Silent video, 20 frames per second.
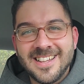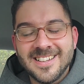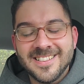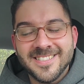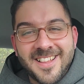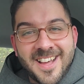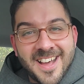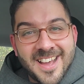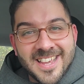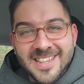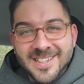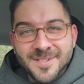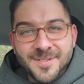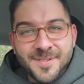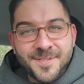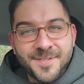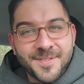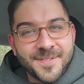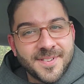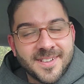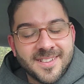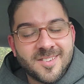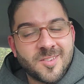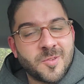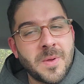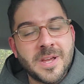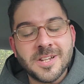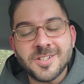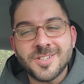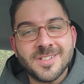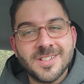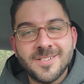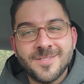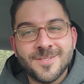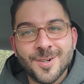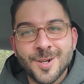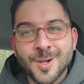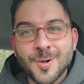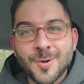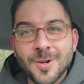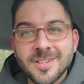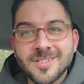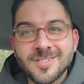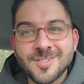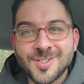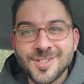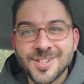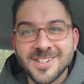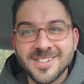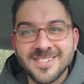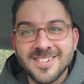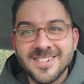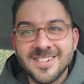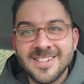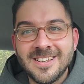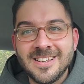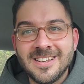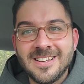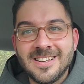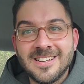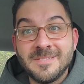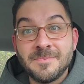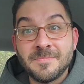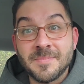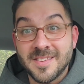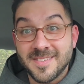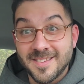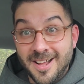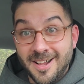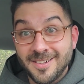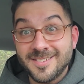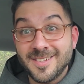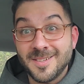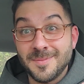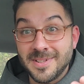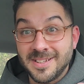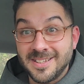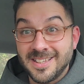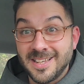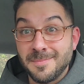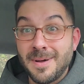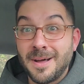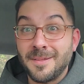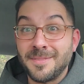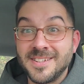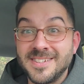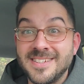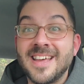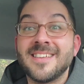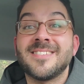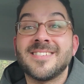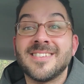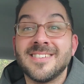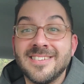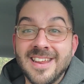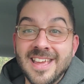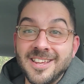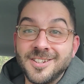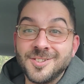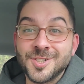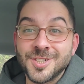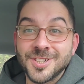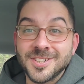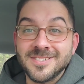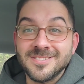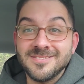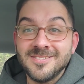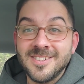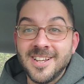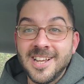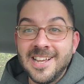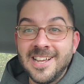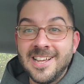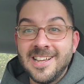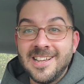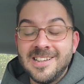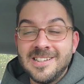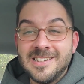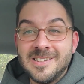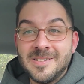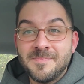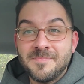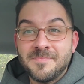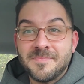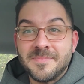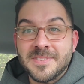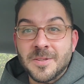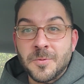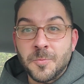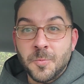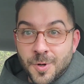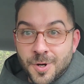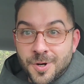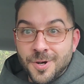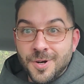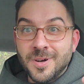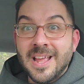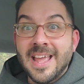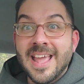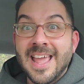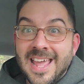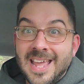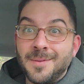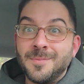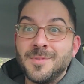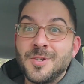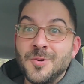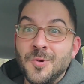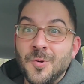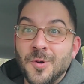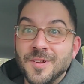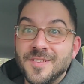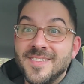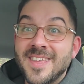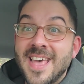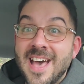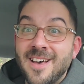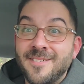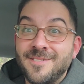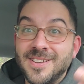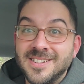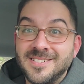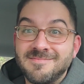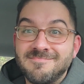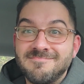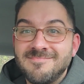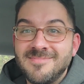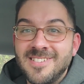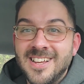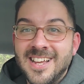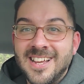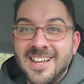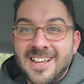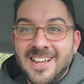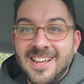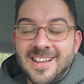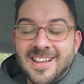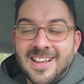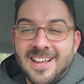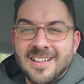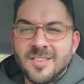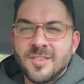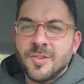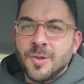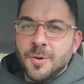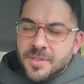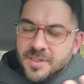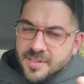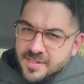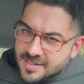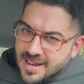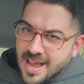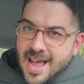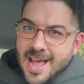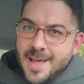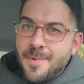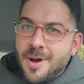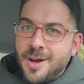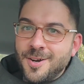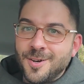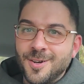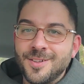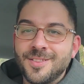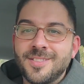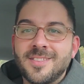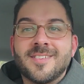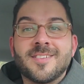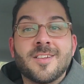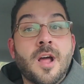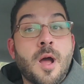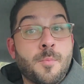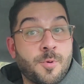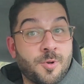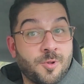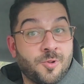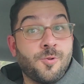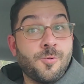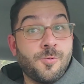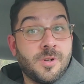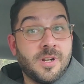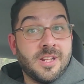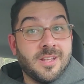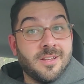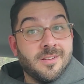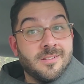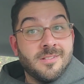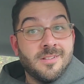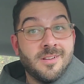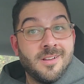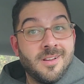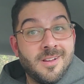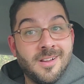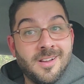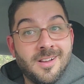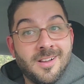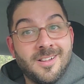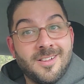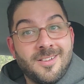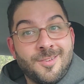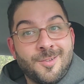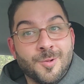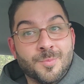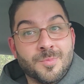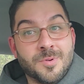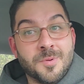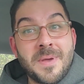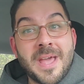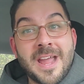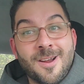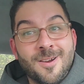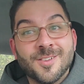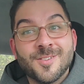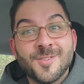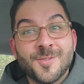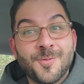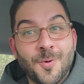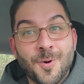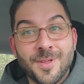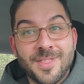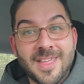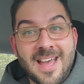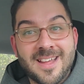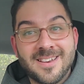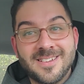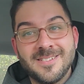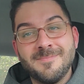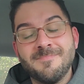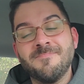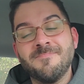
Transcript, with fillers: life, especially for a Christian, is ultimately about the destination. We're aimed towards heaven. And so this time on earth is an opportunity to prepare us for that.